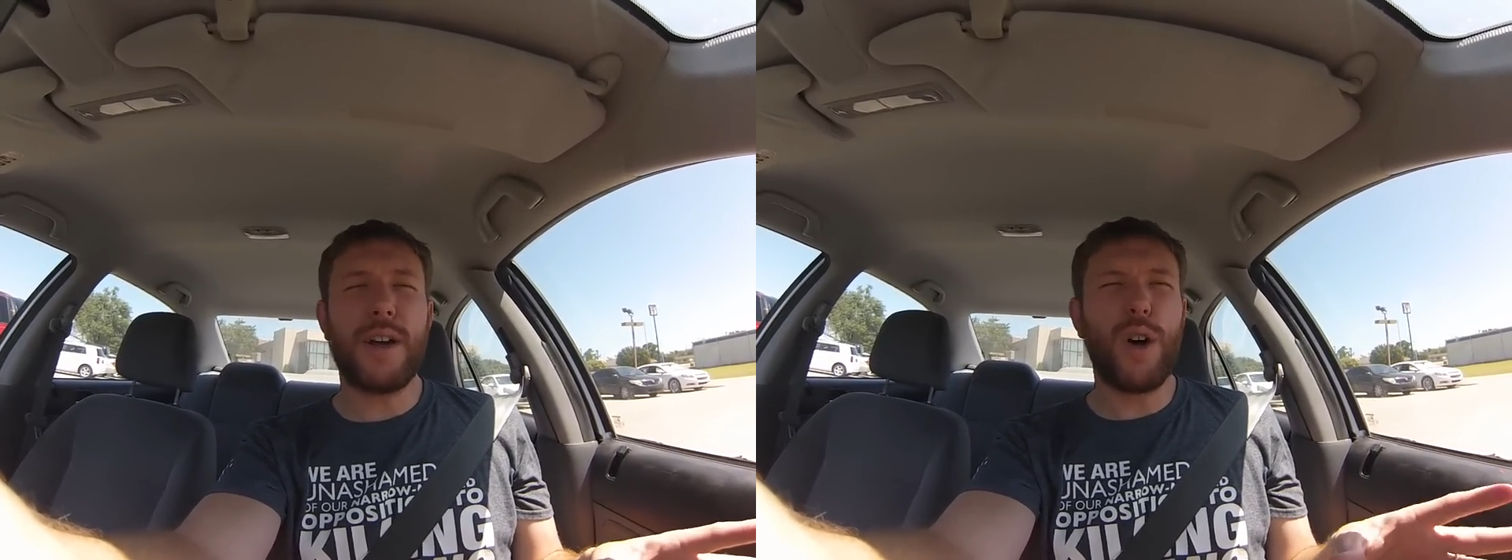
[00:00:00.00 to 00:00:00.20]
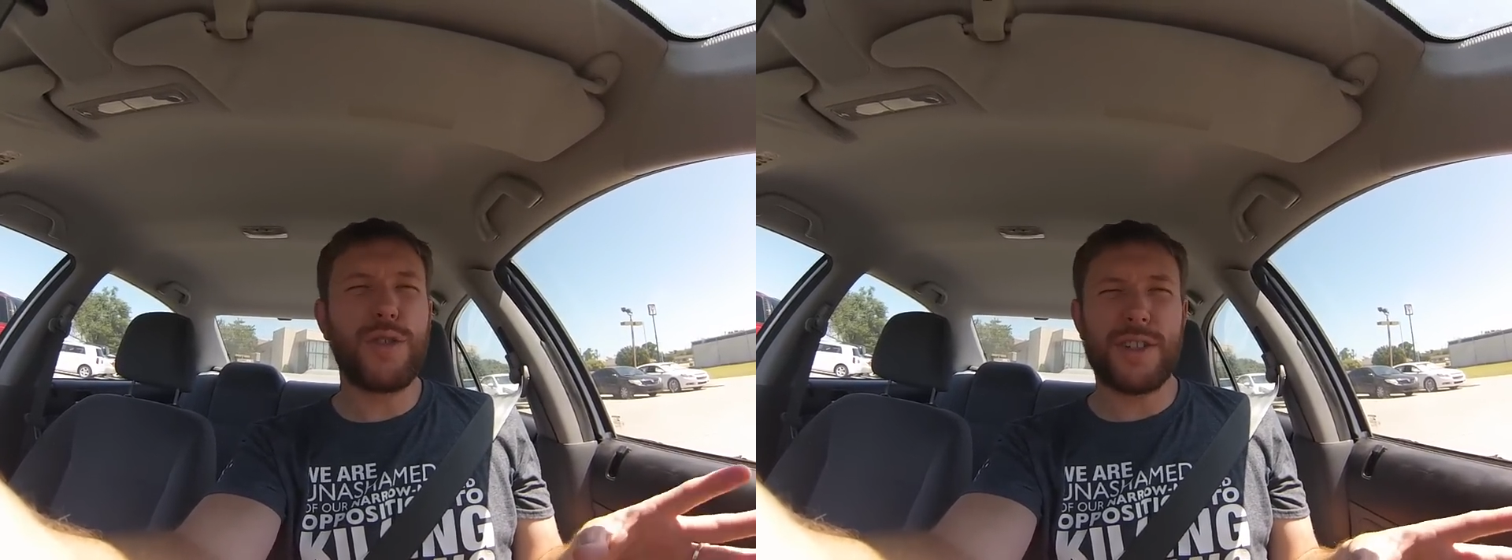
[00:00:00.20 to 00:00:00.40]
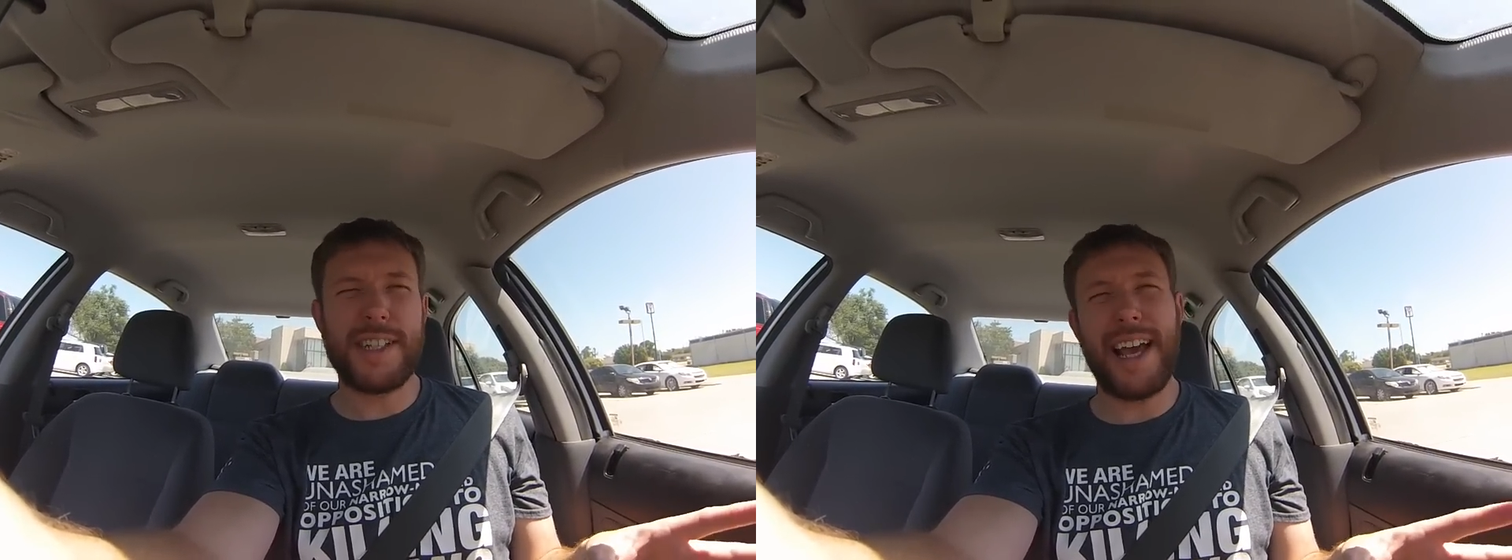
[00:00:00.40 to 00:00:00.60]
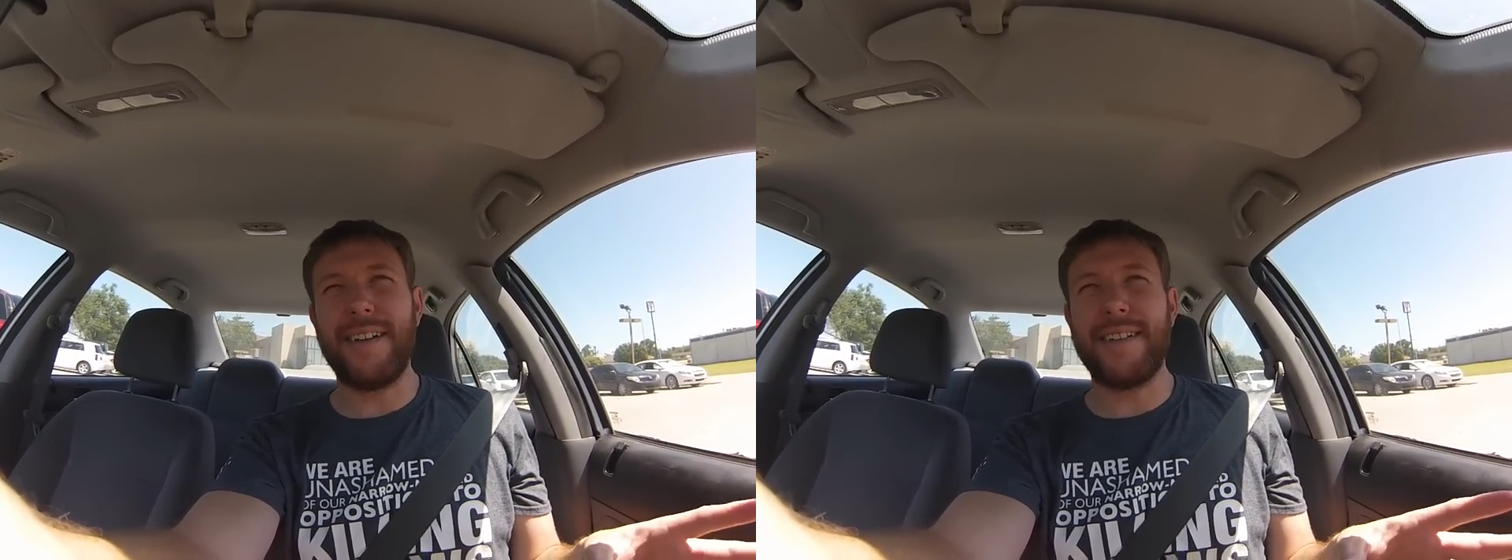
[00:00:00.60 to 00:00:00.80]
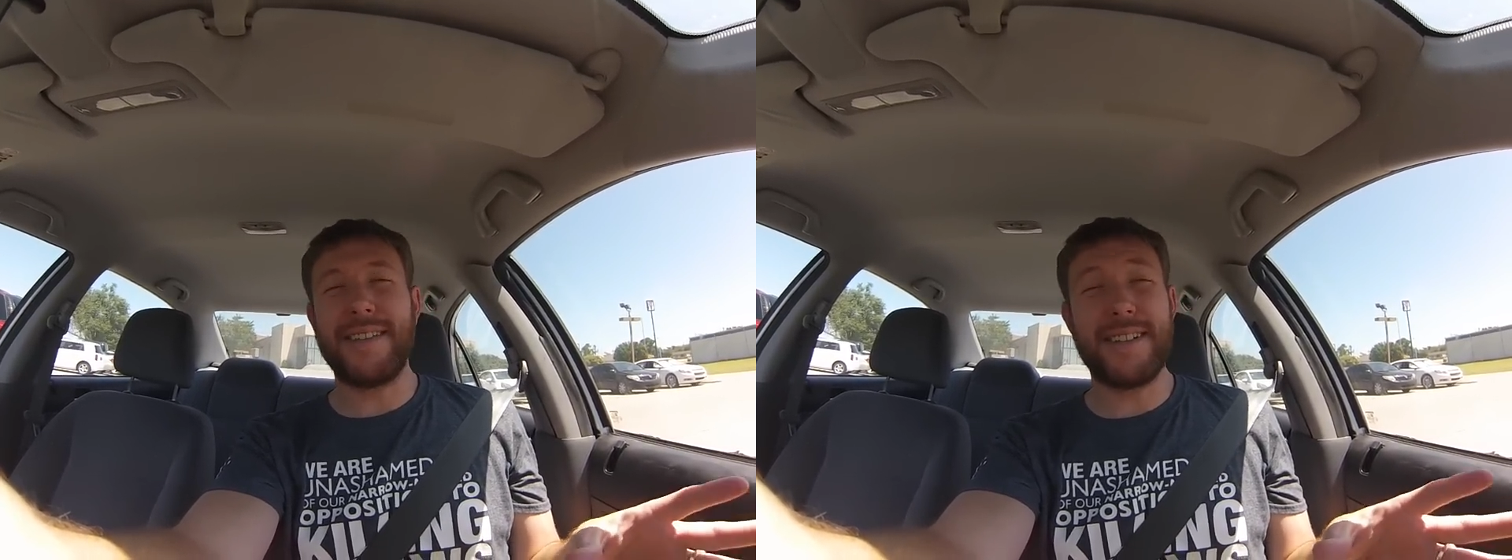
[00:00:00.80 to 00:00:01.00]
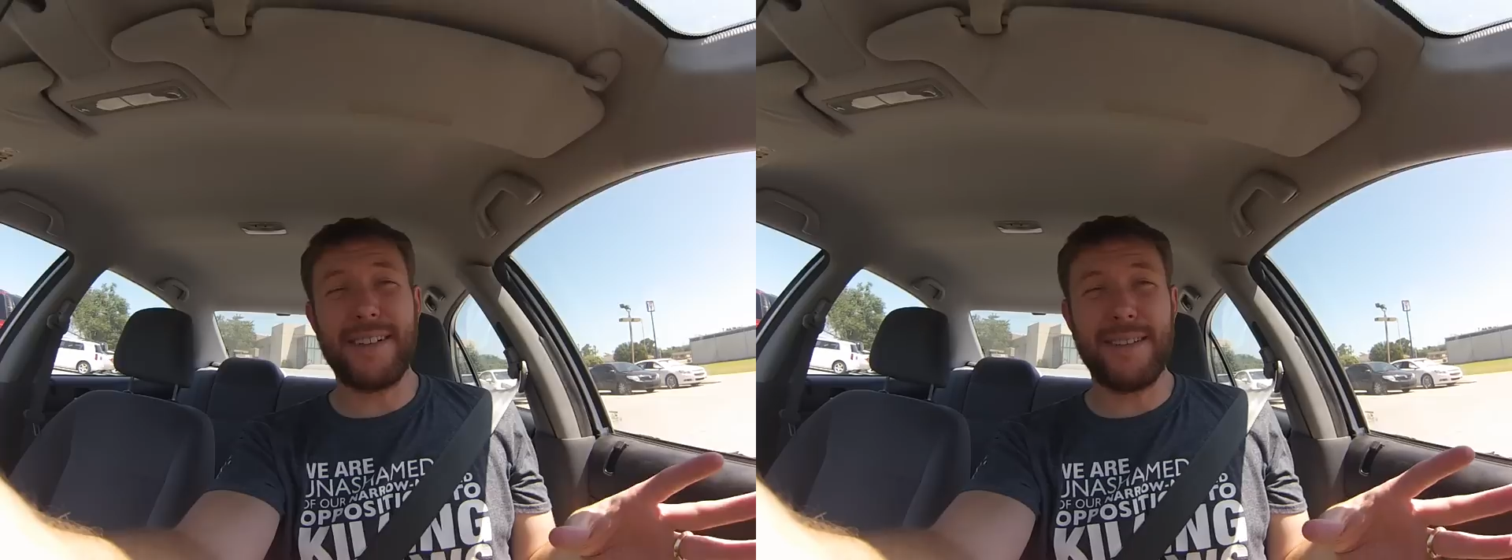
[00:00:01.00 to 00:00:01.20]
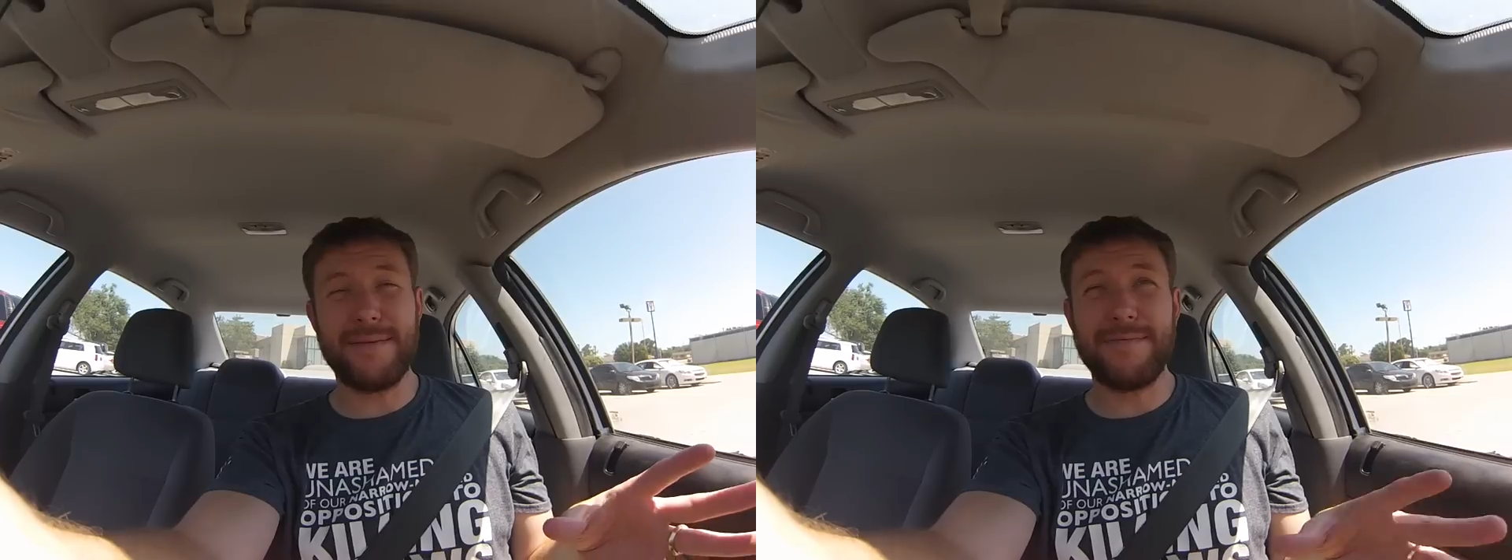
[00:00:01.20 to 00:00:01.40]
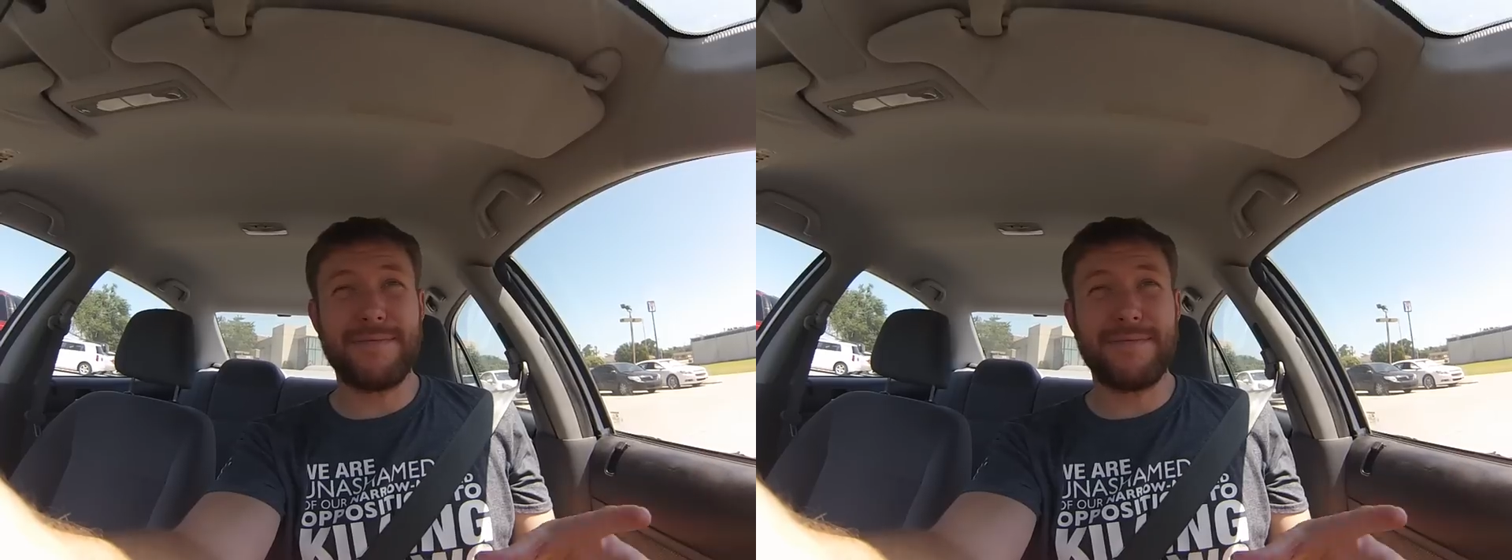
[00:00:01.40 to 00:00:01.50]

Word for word: an ultrasound until